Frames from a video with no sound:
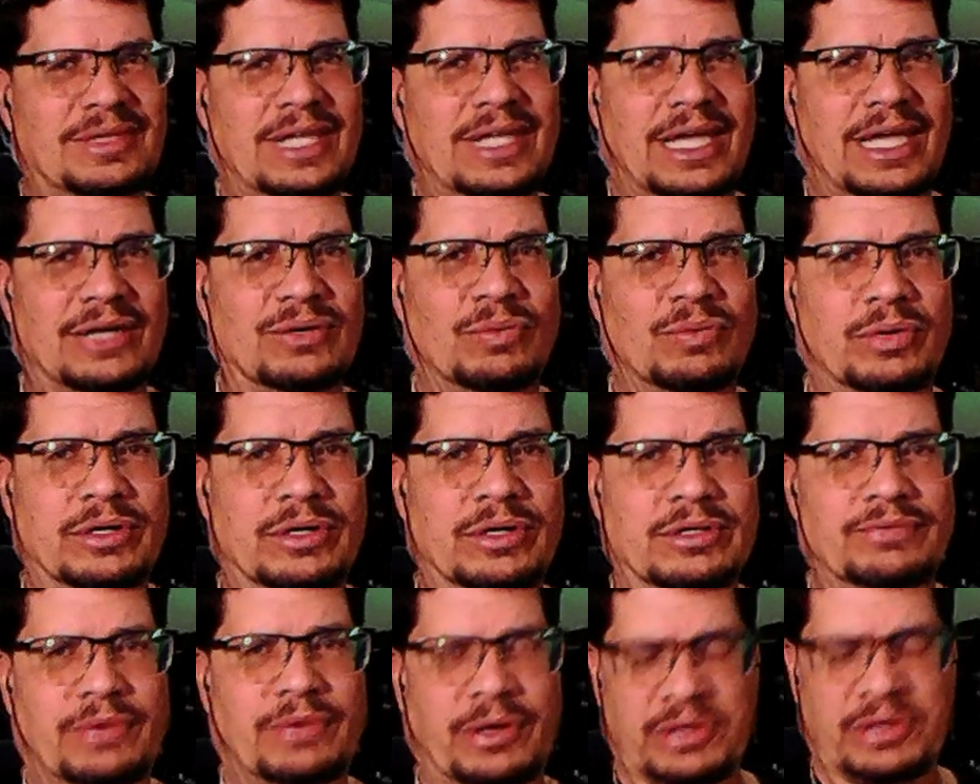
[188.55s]
how to
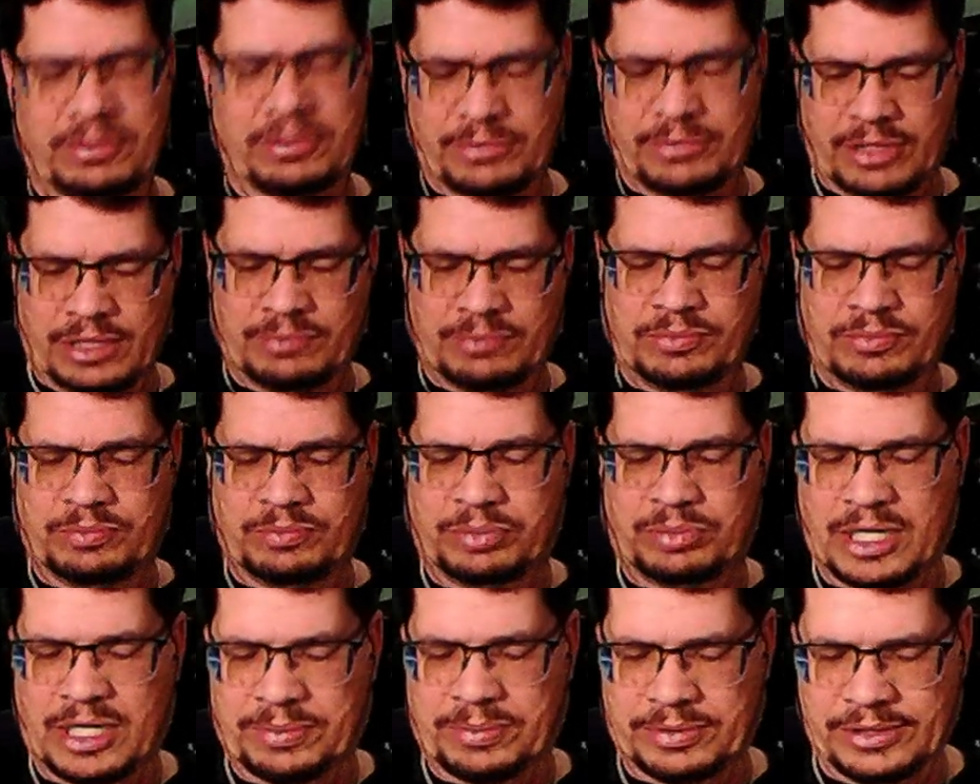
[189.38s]
work the volume knob
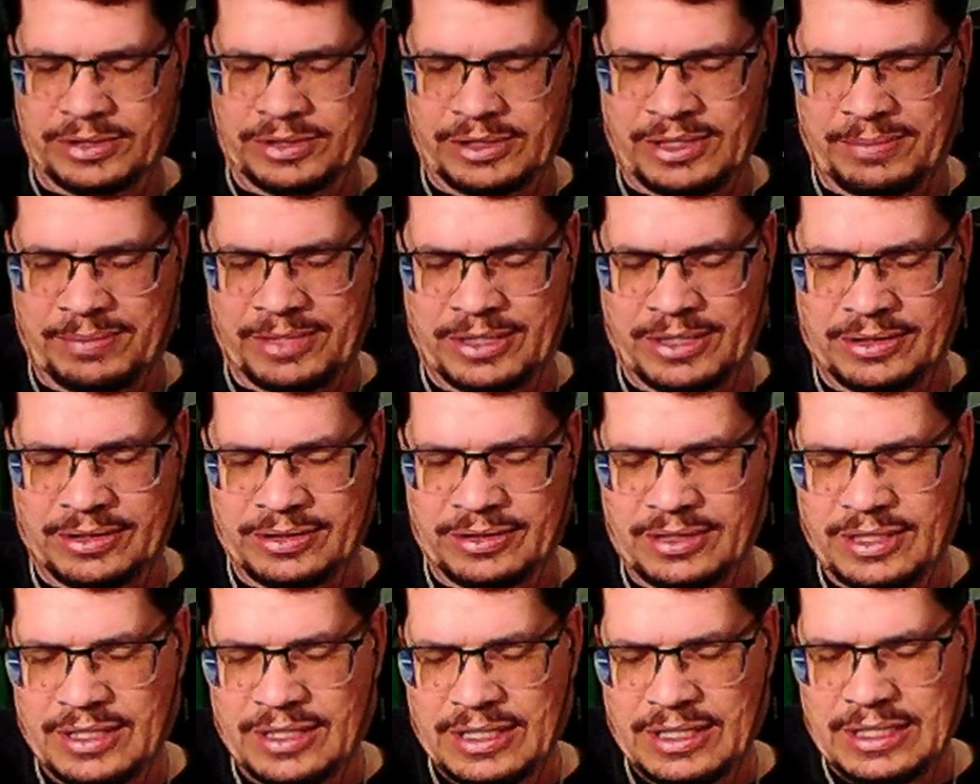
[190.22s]
properly. I
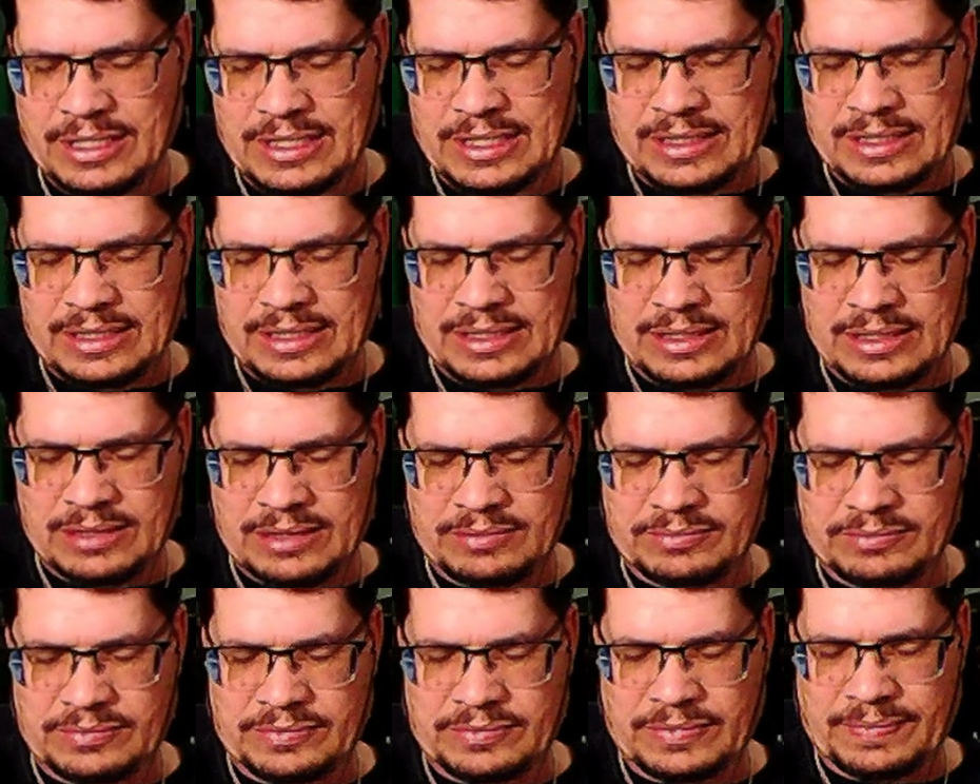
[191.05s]
mean,
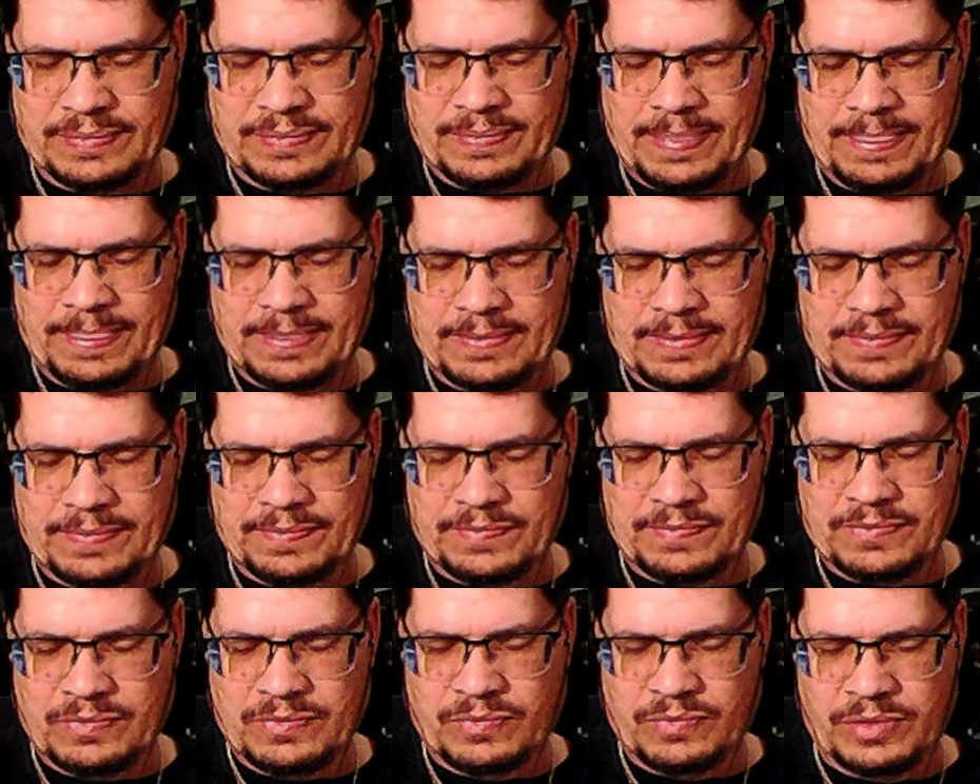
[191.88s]

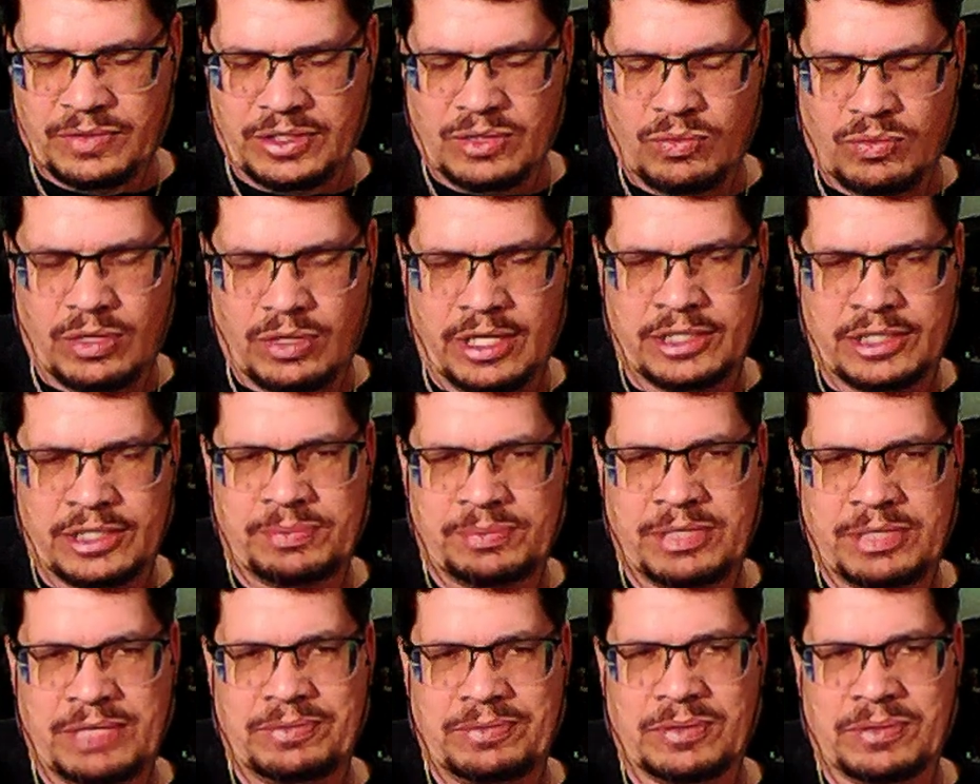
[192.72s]
when you
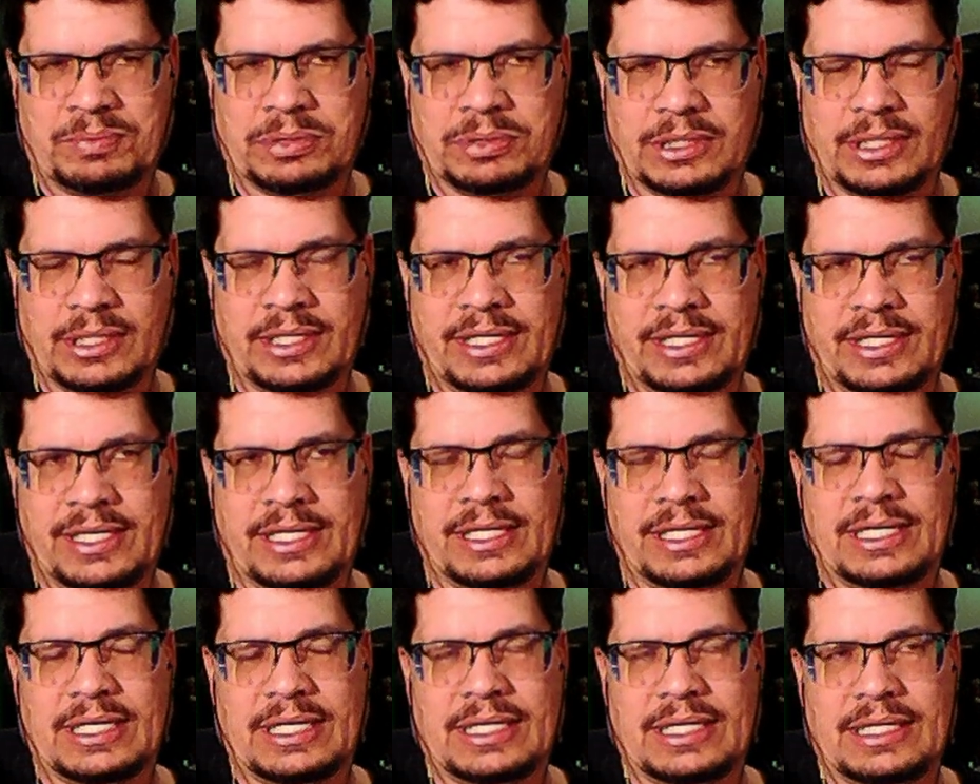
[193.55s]
watch people
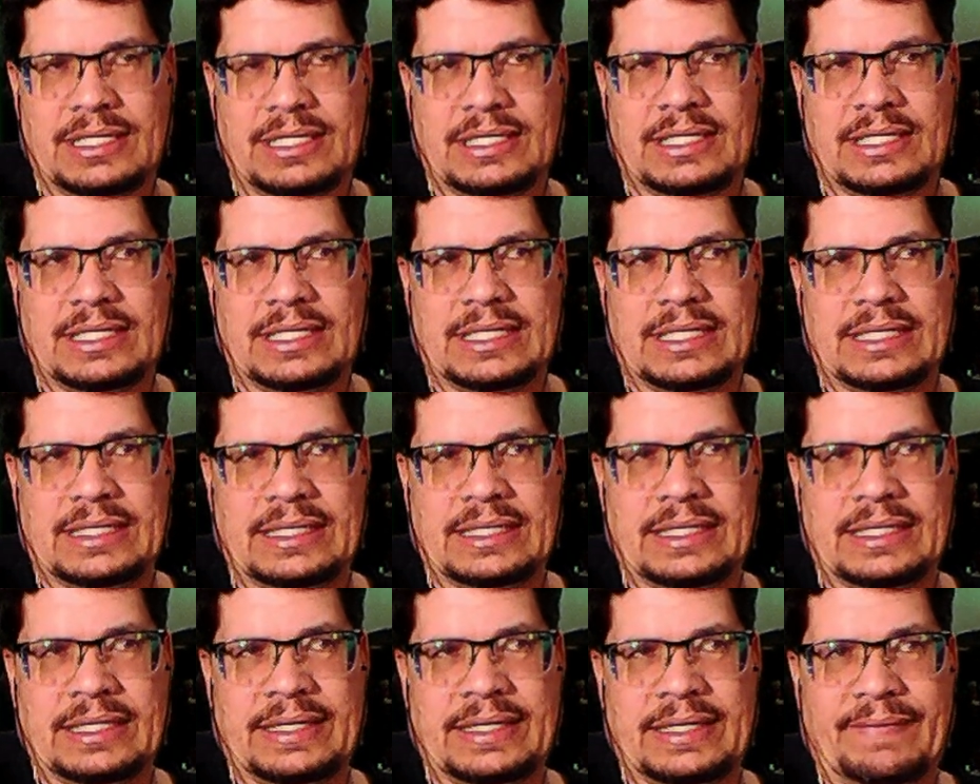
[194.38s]
play,
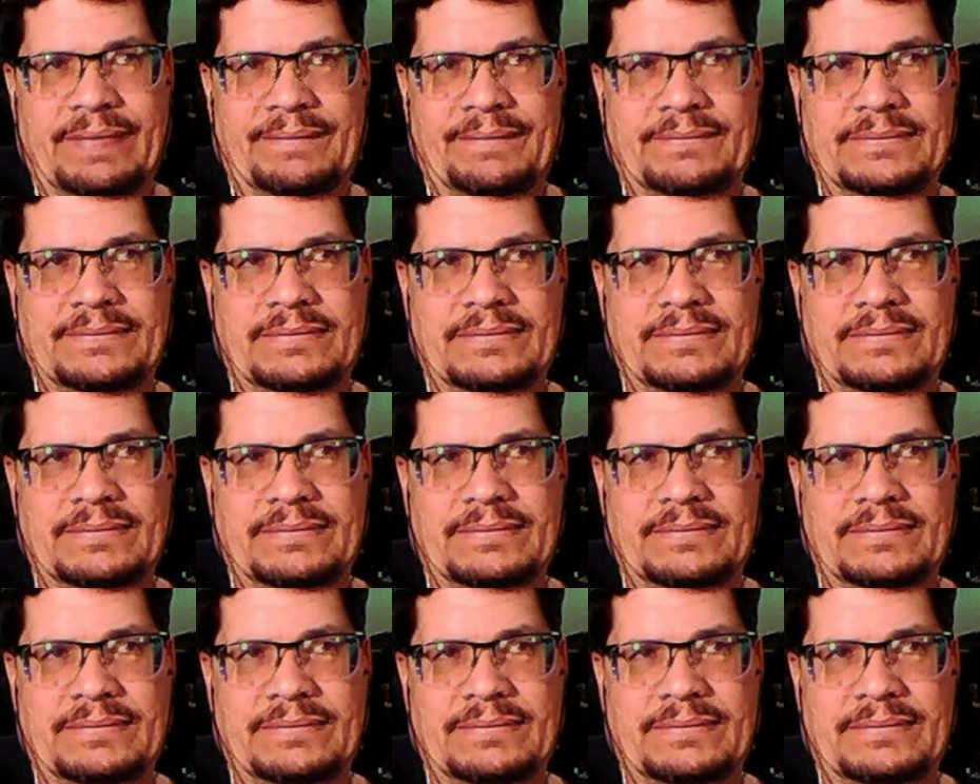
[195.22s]
and